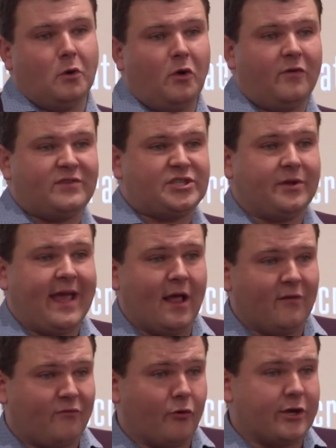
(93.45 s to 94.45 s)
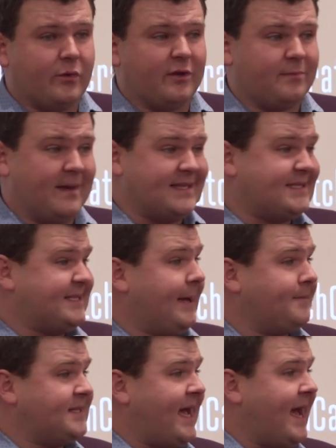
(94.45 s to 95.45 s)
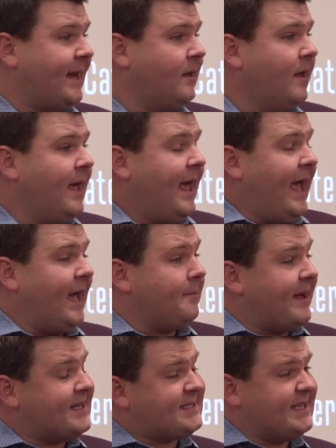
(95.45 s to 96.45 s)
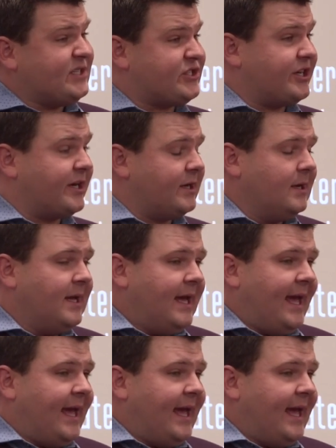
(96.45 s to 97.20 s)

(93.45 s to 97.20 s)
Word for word: moved to California with my stepdad and my sister,